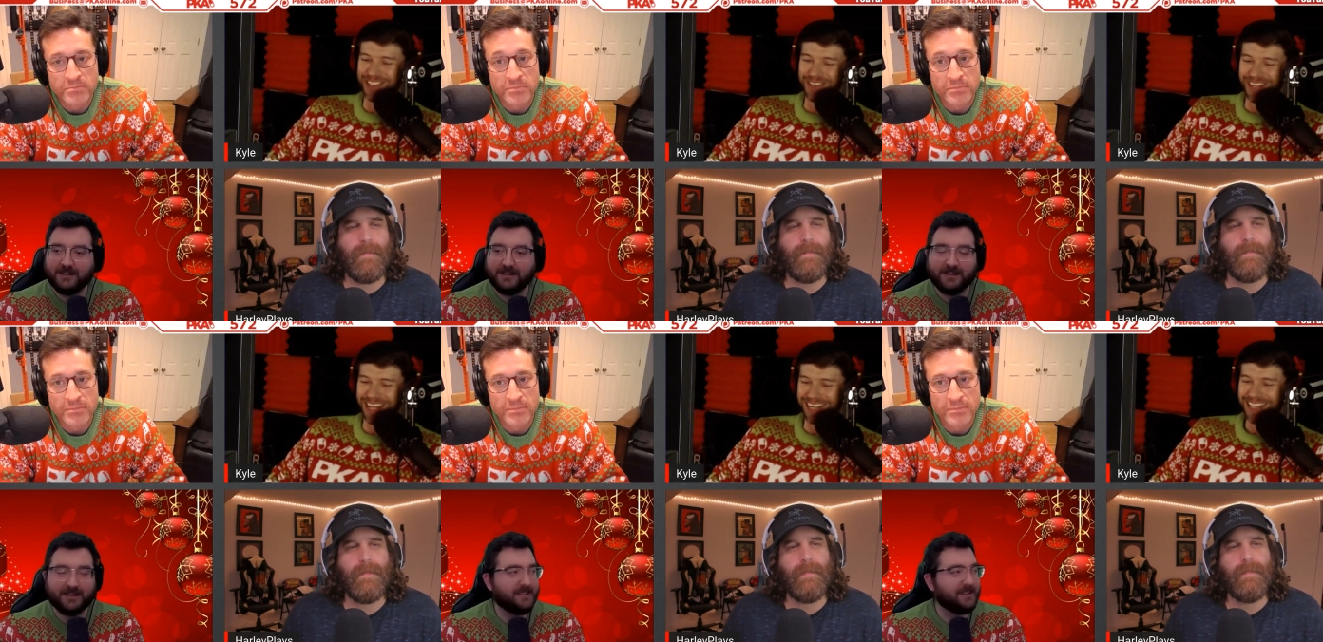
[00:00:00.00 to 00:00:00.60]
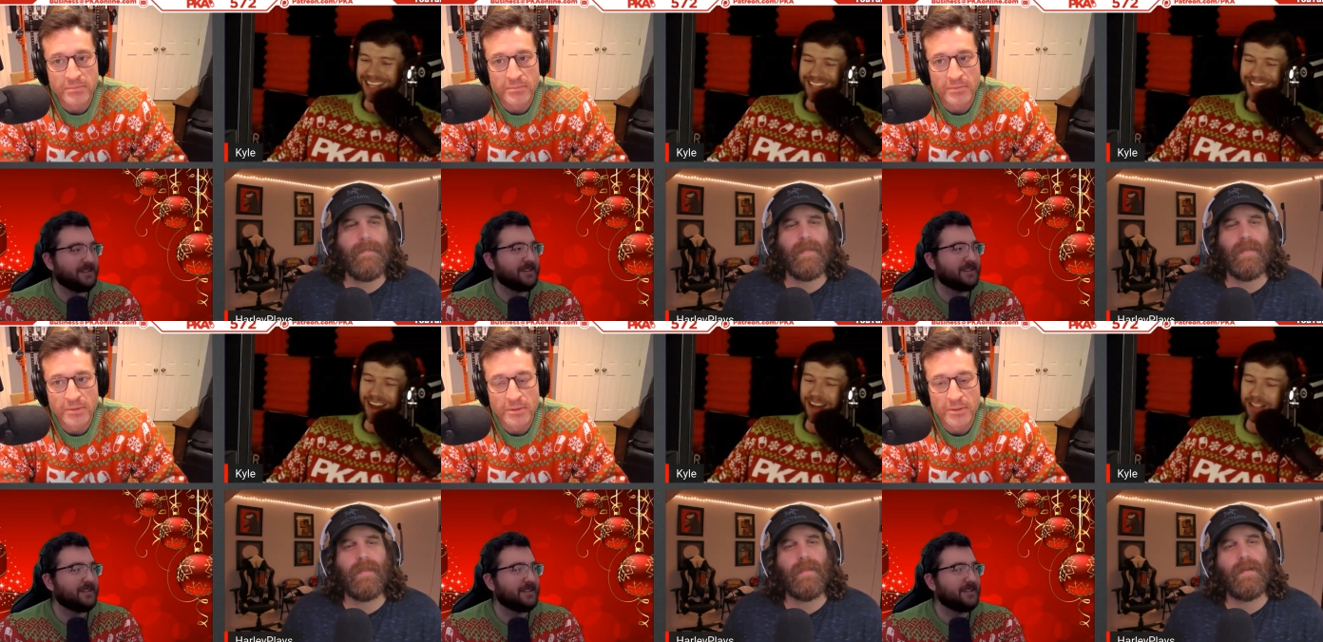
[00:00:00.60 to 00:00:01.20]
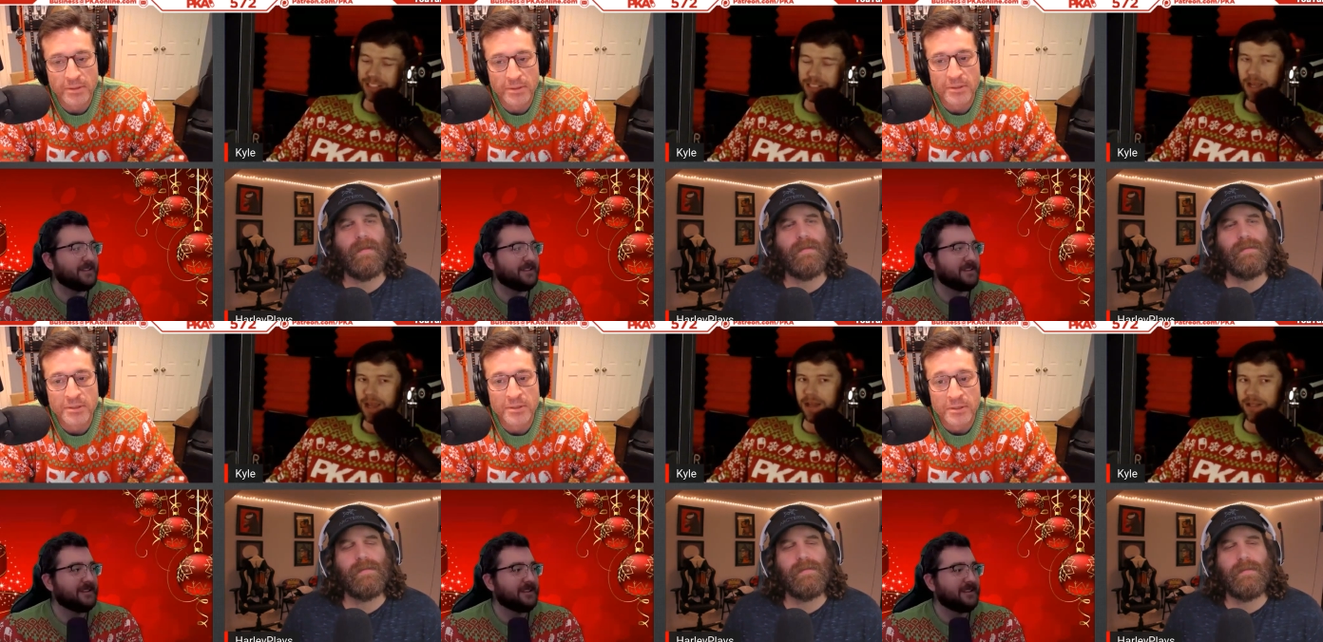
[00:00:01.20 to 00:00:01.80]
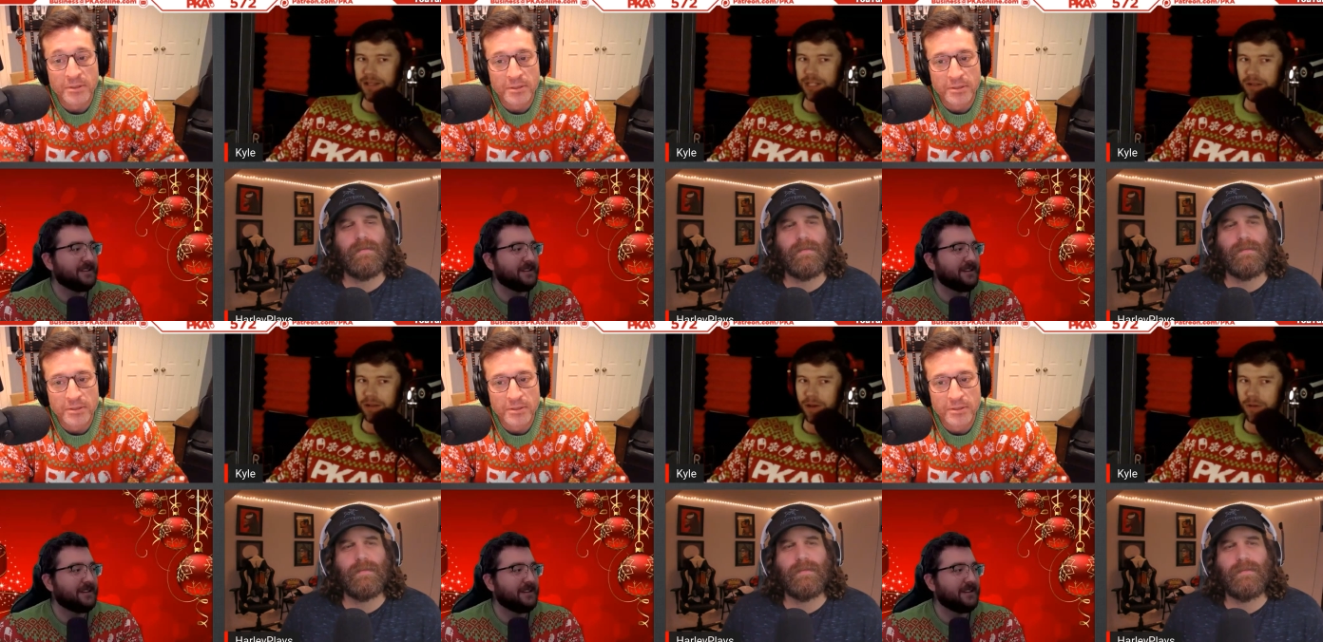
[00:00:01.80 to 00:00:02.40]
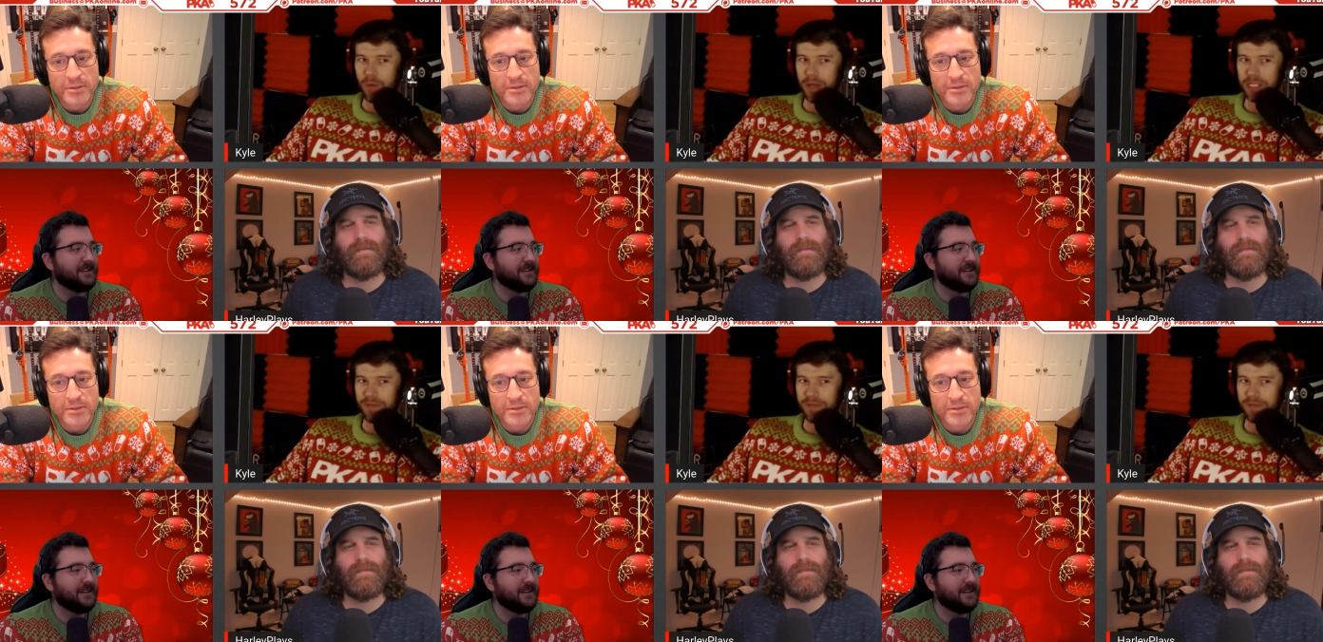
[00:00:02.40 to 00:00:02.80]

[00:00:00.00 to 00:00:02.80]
Speaker 1: like. Nonsense, and he shall know the ways of your